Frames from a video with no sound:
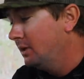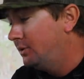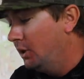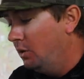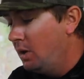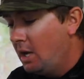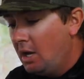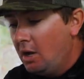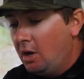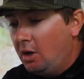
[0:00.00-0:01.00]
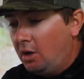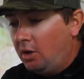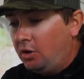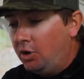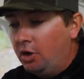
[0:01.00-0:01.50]
So,
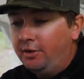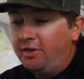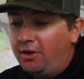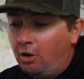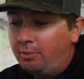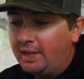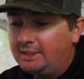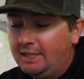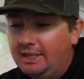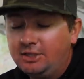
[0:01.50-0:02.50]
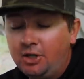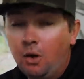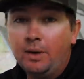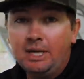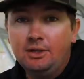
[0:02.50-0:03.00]
you know, the thought process
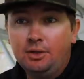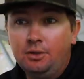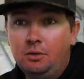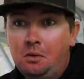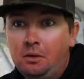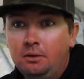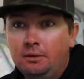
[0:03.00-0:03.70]
going into